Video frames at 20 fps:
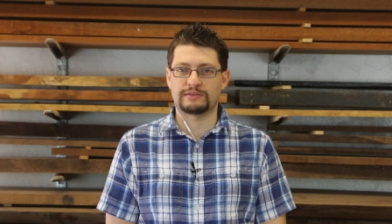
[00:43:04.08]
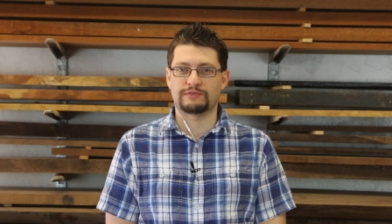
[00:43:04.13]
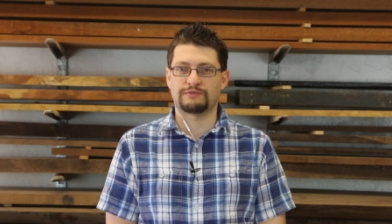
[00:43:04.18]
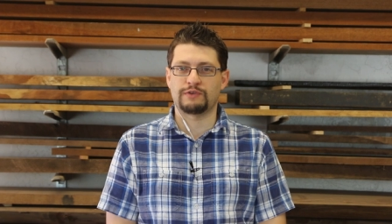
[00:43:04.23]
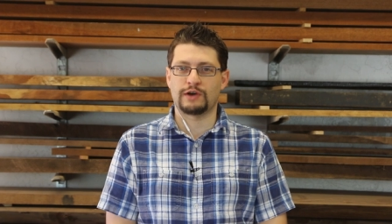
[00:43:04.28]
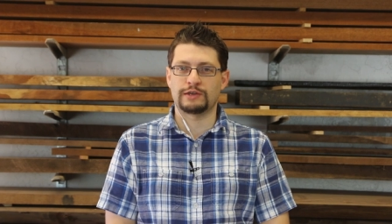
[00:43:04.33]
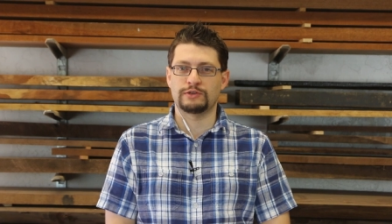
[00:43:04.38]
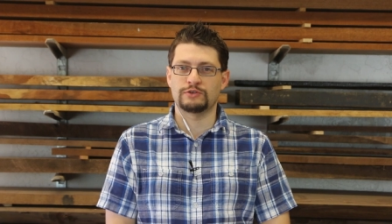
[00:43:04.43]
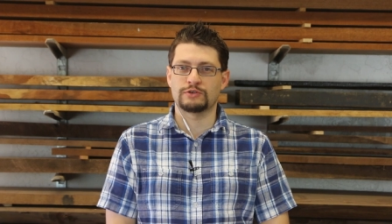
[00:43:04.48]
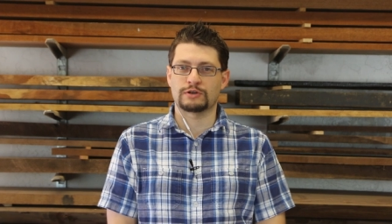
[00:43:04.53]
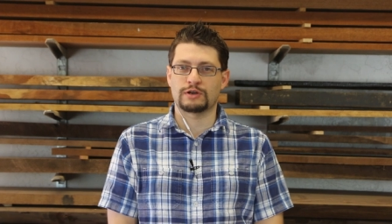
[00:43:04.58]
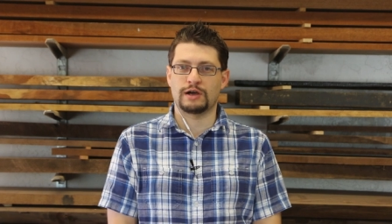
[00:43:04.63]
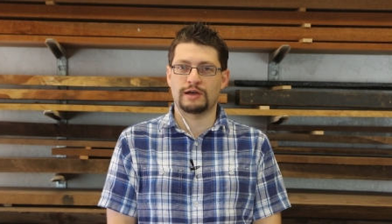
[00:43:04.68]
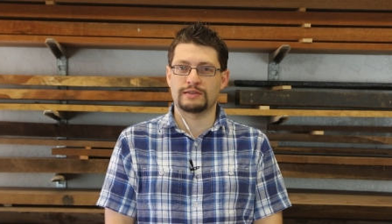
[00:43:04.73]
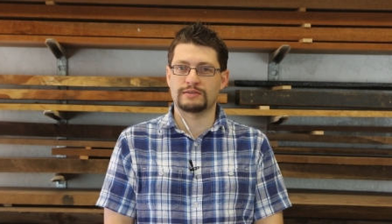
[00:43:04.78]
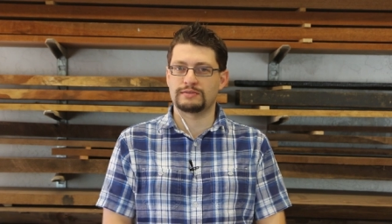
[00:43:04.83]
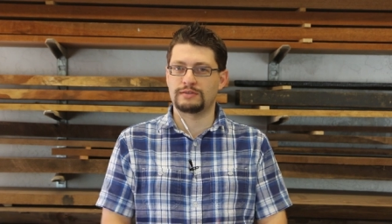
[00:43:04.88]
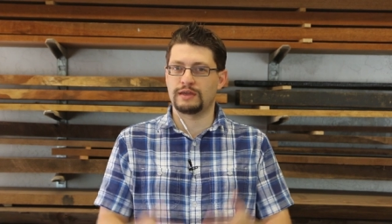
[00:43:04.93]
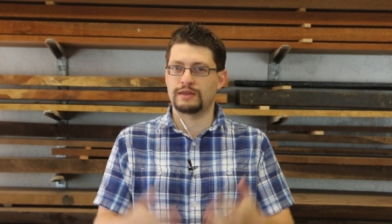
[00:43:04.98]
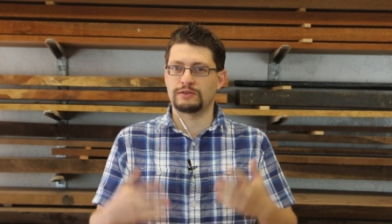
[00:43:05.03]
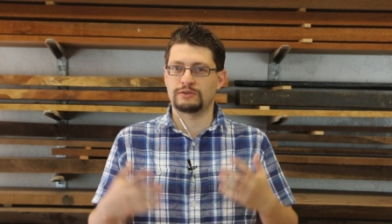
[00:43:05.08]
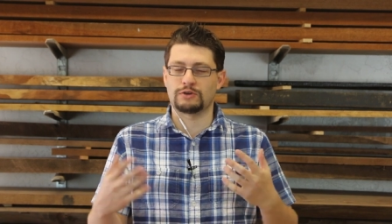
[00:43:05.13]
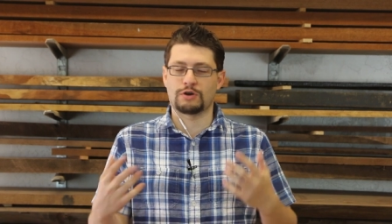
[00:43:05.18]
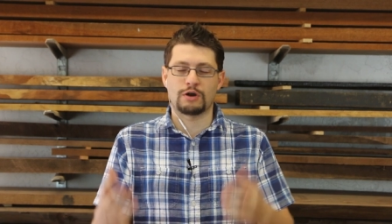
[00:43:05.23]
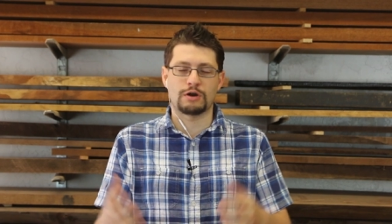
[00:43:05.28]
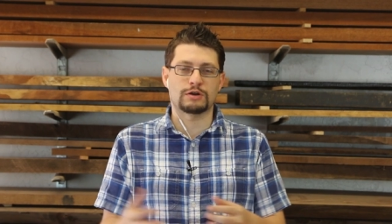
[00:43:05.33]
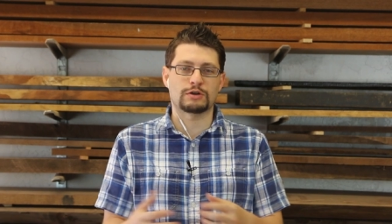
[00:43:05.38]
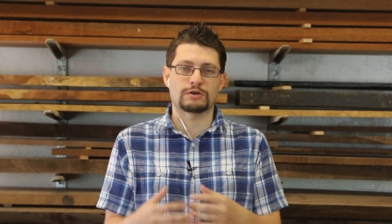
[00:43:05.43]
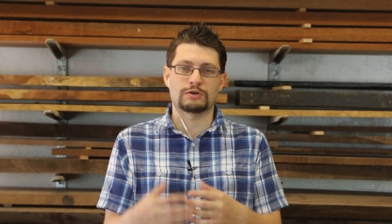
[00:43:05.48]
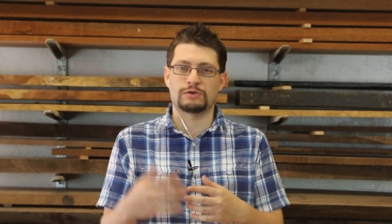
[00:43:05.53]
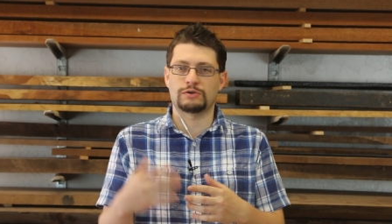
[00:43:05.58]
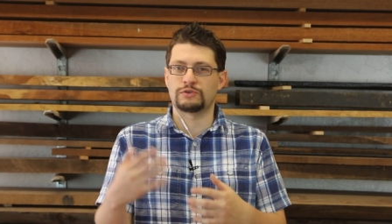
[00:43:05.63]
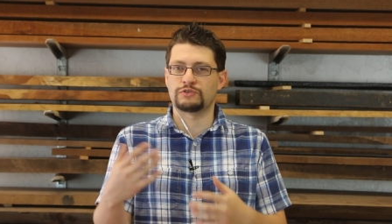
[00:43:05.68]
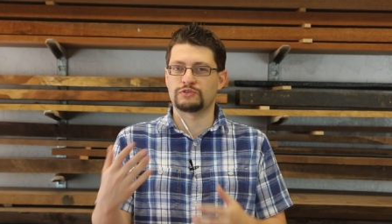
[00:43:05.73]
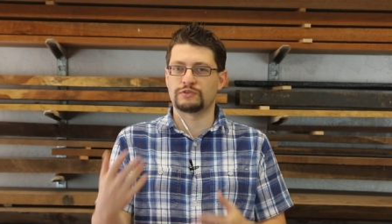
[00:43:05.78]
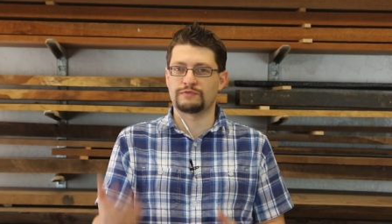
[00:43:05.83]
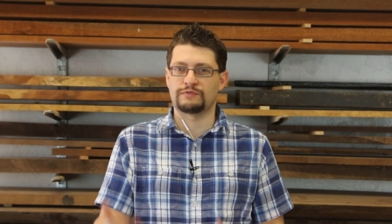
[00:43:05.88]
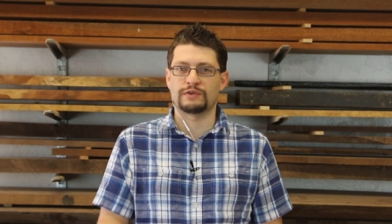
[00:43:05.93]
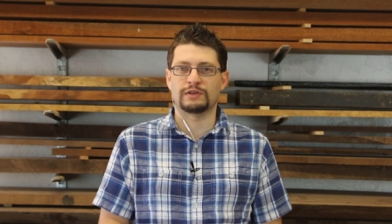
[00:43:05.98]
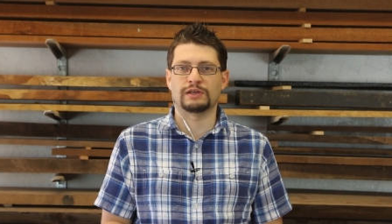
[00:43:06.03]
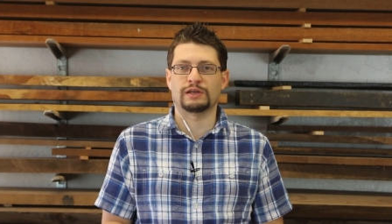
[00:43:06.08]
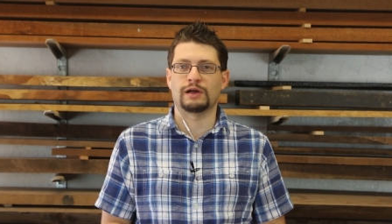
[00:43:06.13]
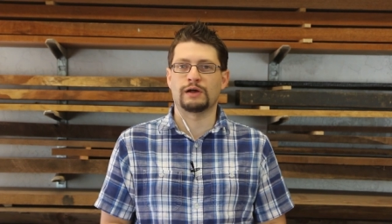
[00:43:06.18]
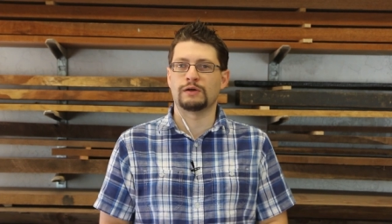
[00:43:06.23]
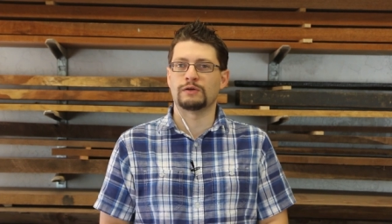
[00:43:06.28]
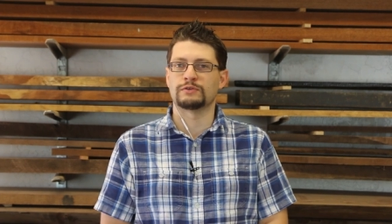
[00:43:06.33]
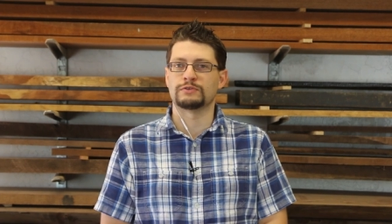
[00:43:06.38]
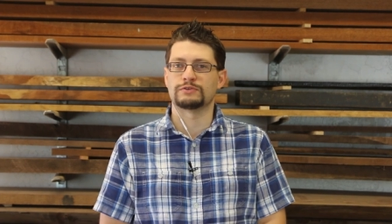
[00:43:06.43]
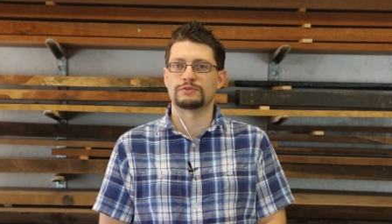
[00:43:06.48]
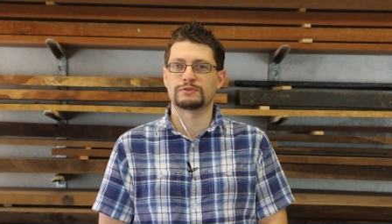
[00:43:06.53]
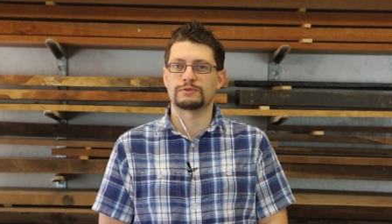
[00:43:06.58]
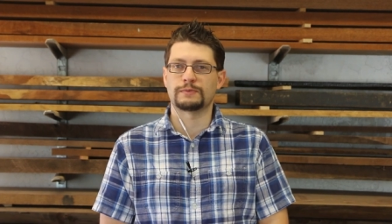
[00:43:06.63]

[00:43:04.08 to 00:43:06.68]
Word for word: to find your content, your articles, your videos?